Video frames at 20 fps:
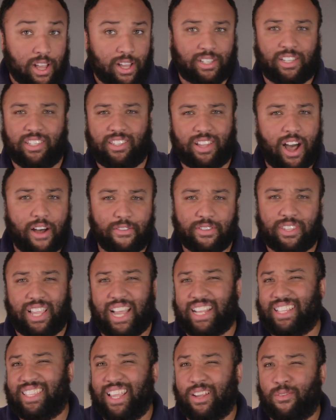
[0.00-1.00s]
because obviously
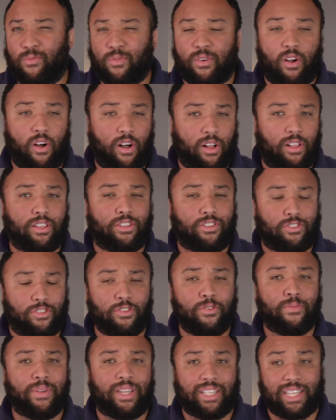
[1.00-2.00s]
I think we're all
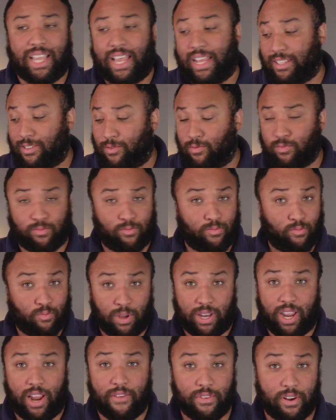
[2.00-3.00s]
assuming that
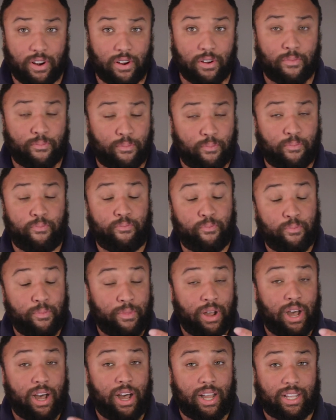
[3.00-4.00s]
whatever
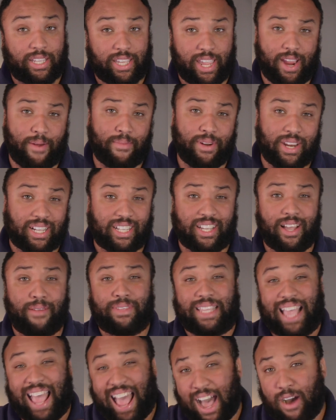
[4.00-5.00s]
camera that
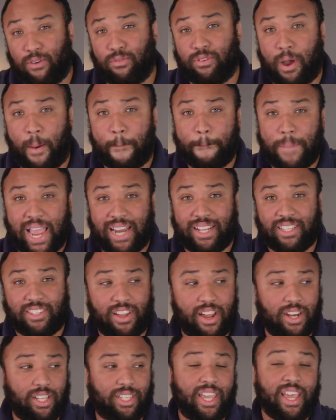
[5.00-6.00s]
comes out of
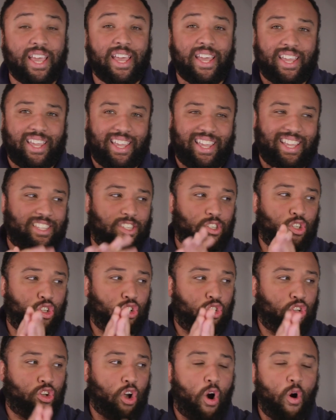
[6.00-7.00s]
Panasonic is
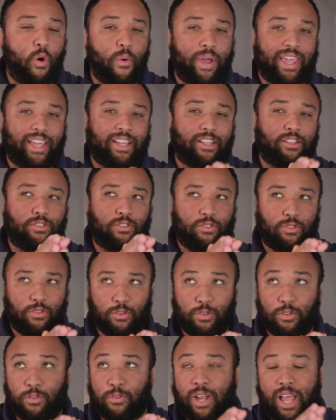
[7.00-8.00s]
going
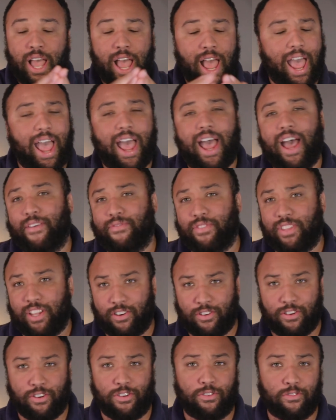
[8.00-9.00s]
to have
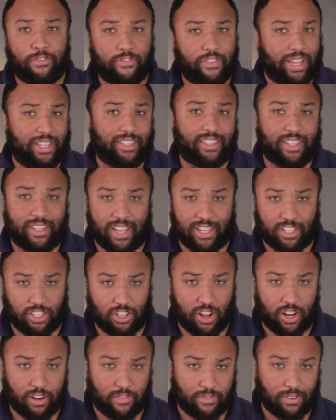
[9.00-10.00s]
their new phase detection
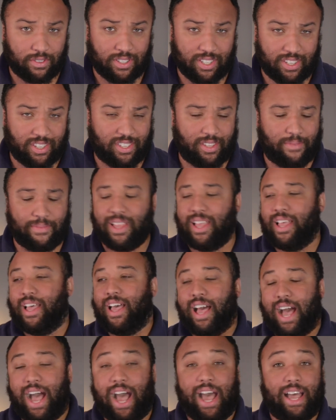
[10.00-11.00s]
autofocus system.
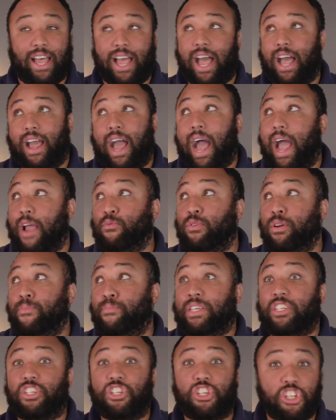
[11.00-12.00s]
I would
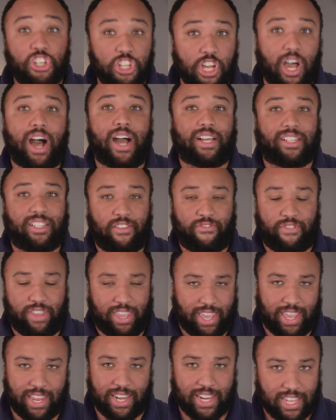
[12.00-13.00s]
be shocked if
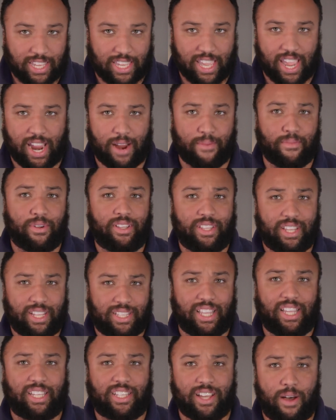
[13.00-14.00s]
any camera that
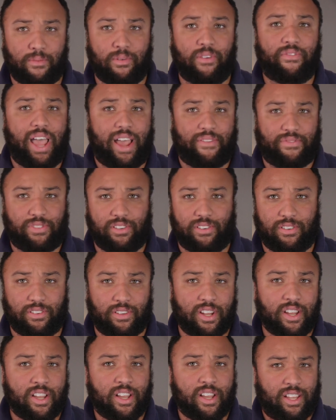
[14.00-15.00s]
they come with after
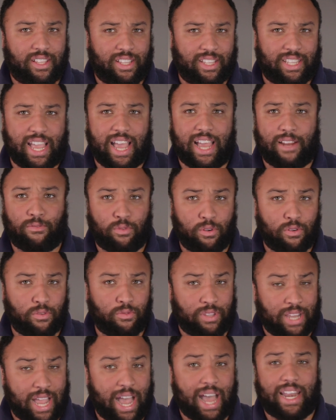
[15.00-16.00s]
that will
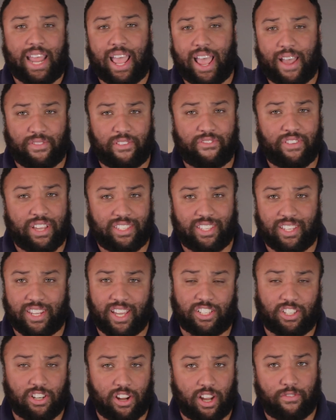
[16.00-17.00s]
not have the phase
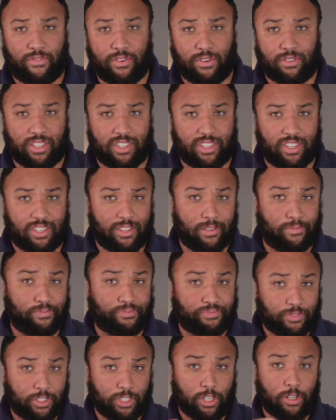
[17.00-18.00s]
detection autofocus system.
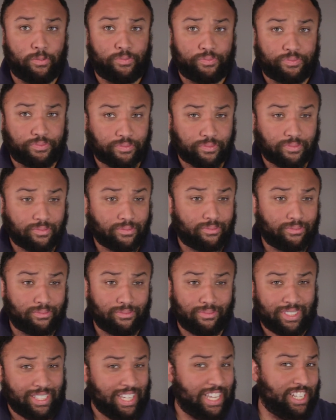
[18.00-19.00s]
So
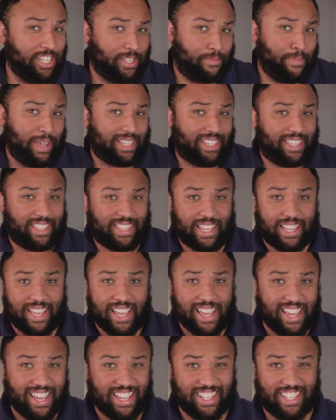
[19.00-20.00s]
it just makes
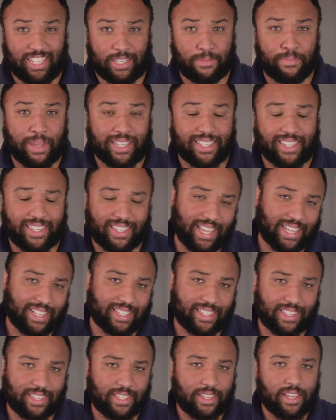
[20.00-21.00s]

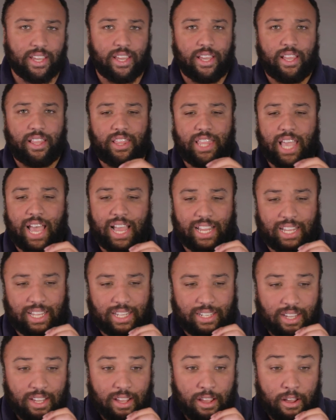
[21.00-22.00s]
sense that.
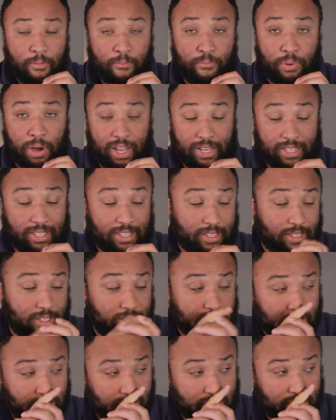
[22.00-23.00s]
But
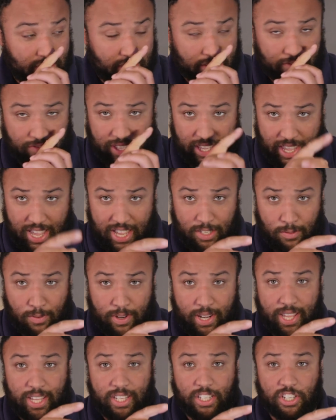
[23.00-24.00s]
if the
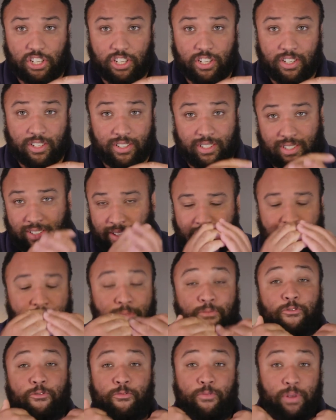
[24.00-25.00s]
S1H,
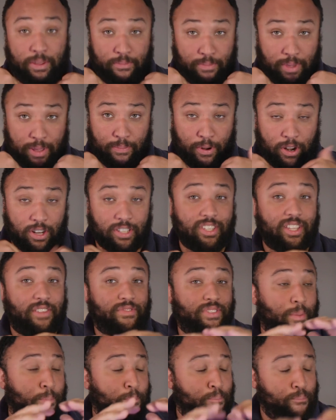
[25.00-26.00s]
and for me personally, if
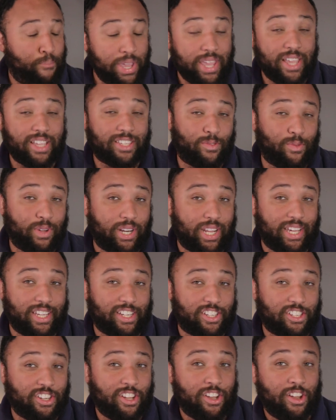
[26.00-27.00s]
the
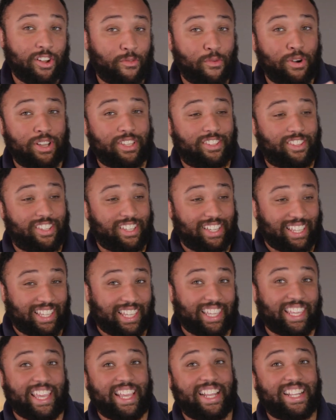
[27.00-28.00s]
BS1H was to
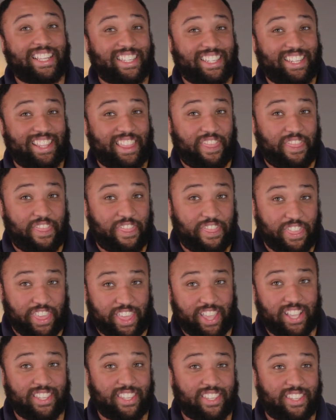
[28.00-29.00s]
get
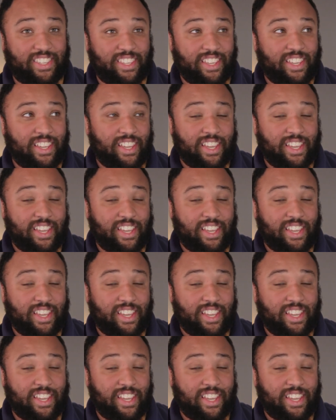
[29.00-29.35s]
this